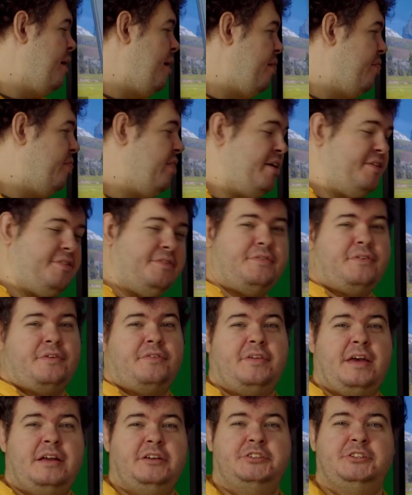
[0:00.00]
This is
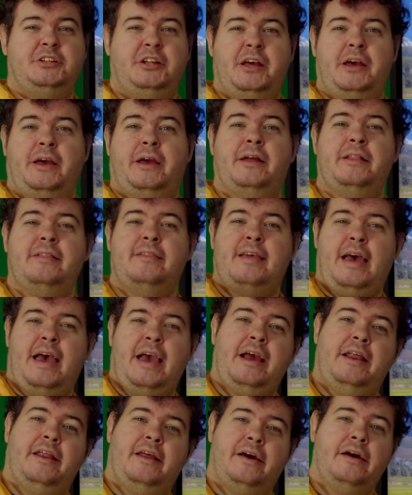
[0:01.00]
essentially a
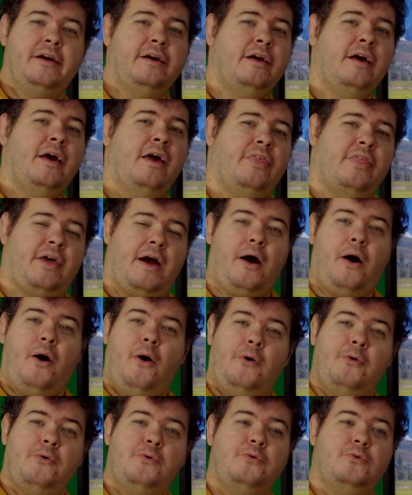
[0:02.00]
container that
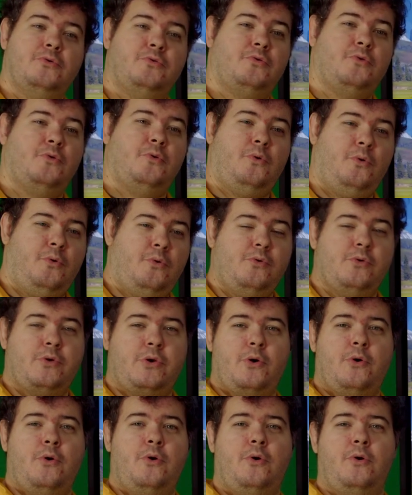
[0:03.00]
holds all
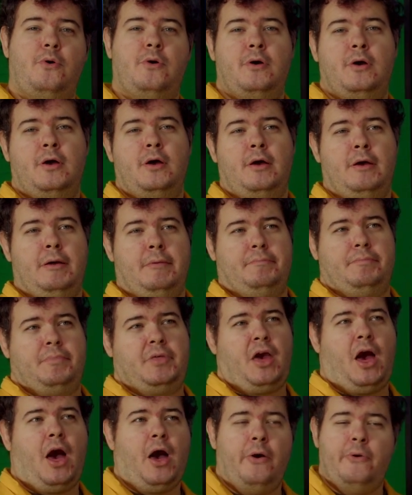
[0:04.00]
your
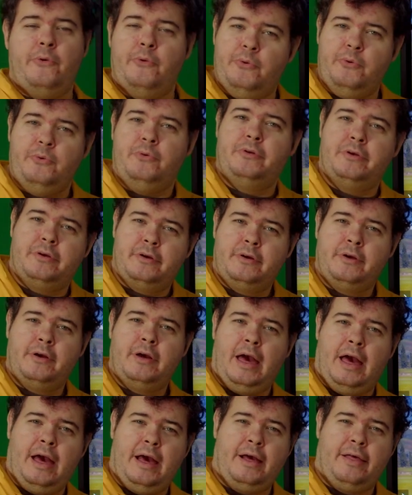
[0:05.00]
code
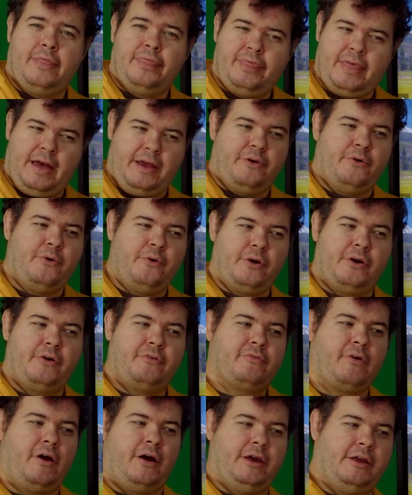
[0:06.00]
that you're going to
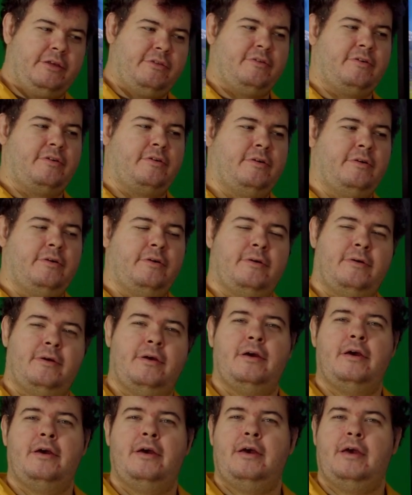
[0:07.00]
write
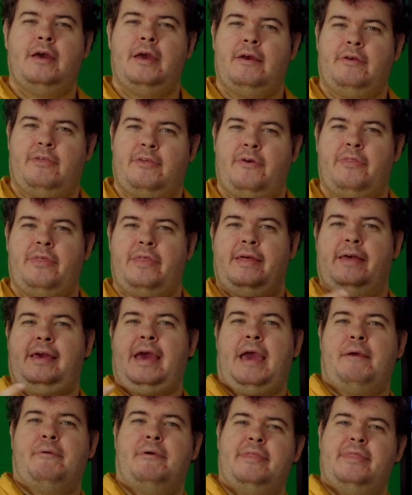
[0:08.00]
so that the
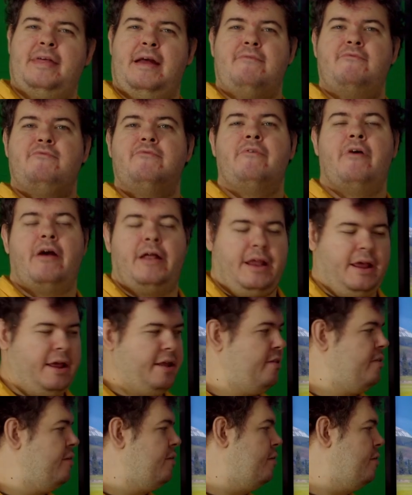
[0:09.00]
game can then run it.
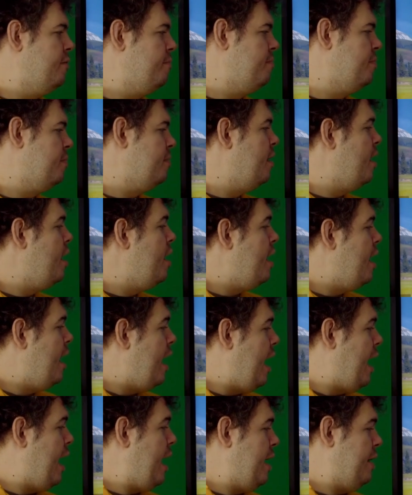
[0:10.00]

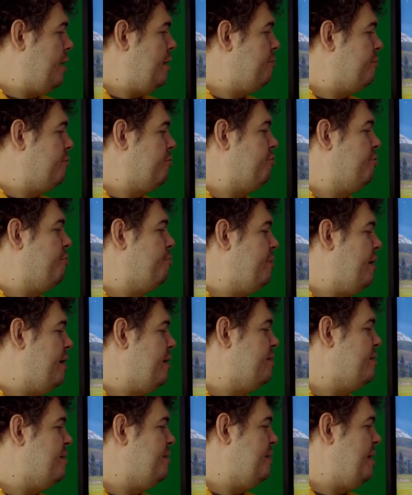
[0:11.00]
And I'm just going to place
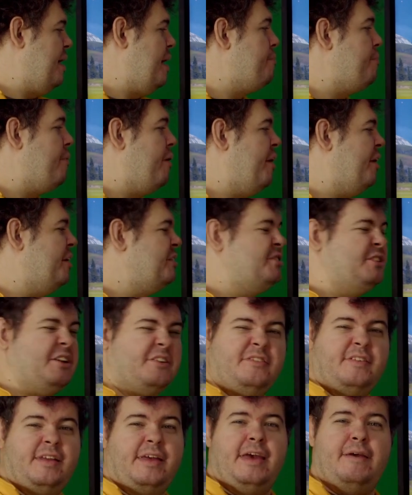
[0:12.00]
it nearby just
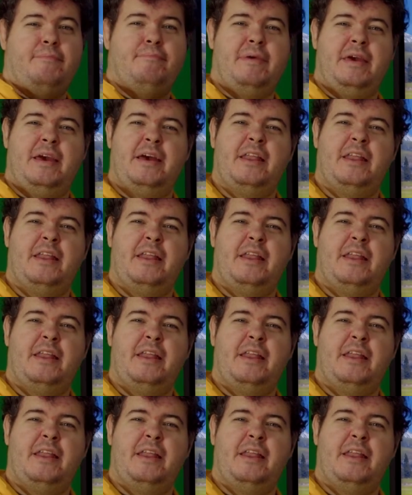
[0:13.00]
to give me an